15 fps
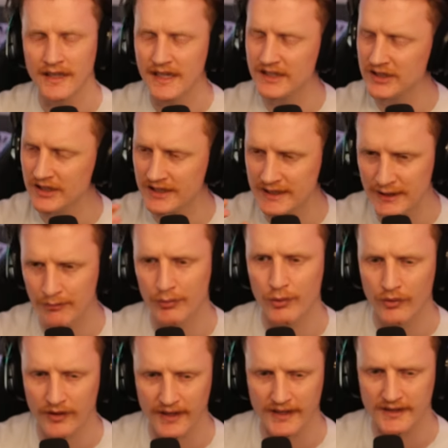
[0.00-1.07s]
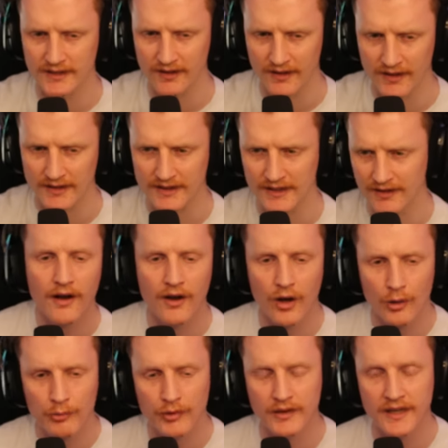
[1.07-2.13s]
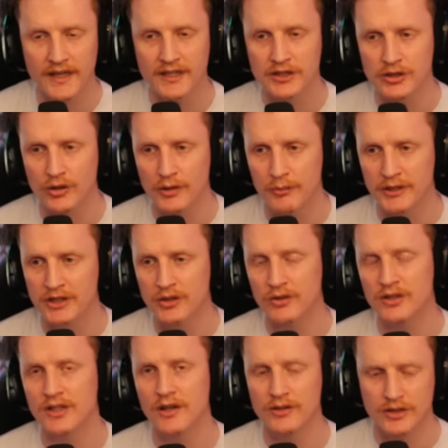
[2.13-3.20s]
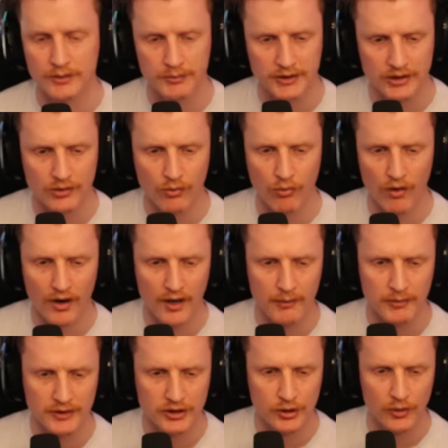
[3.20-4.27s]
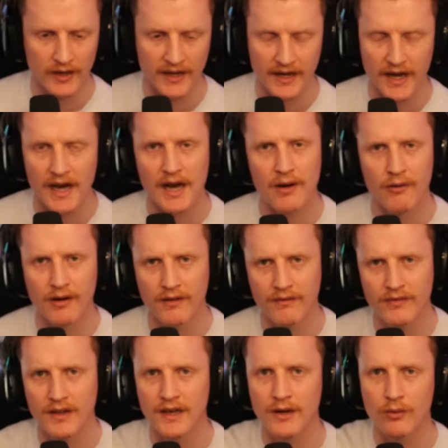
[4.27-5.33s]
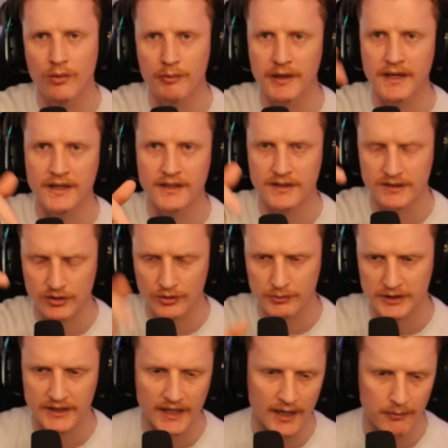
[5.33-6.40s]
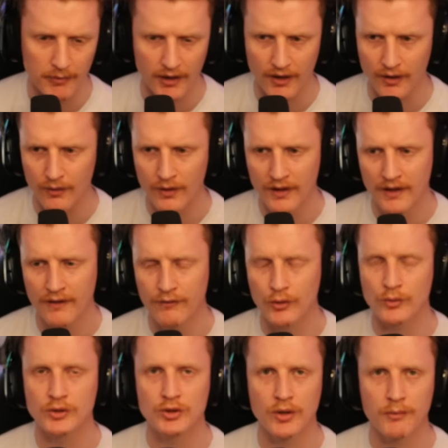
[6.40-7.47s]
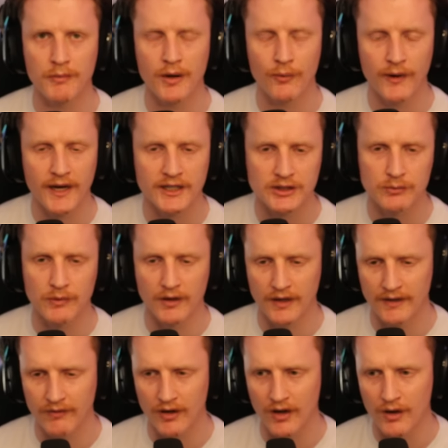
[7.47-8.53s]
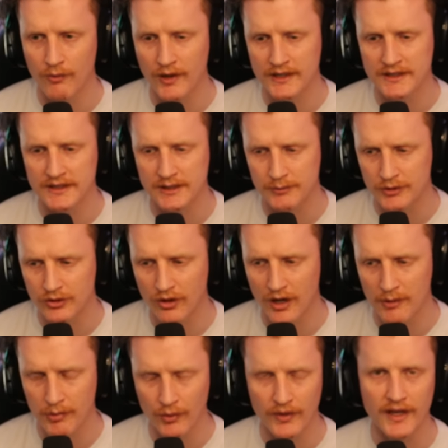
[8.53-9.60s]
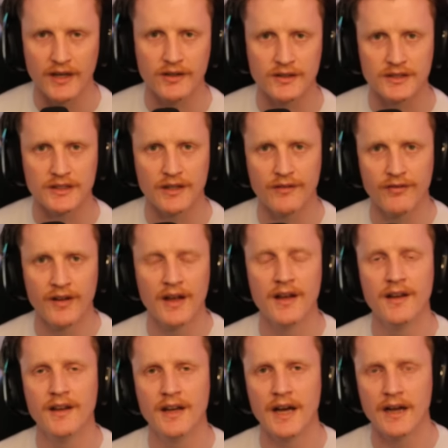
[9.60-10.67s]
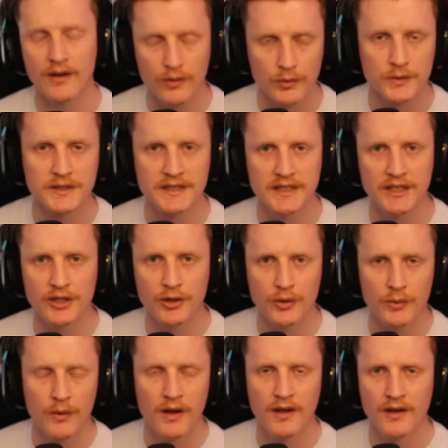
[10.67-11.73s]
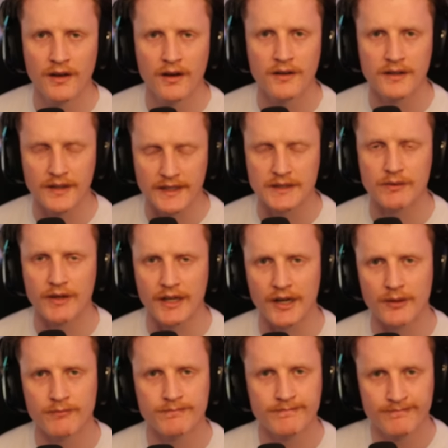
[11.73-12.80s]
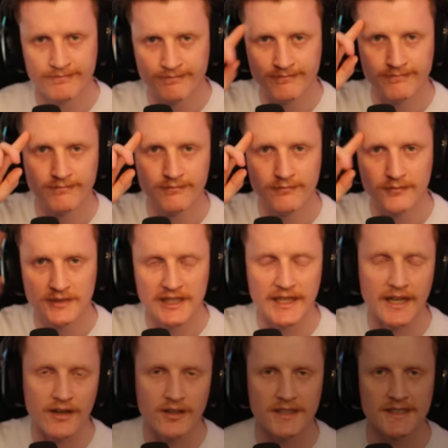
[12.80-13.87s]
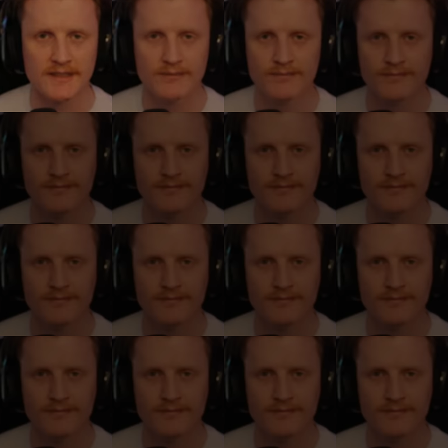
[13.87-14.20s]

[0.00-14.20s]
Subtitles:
It's just simple things, guys. I hope you did enjoy. Be sure to go subscribe to Linkara. The link will be in the description down below. If you enjoyed my reaction, why not leave a like, rate, and subscribe, all that good stuff. And I will see you on the next video. Take care, guys.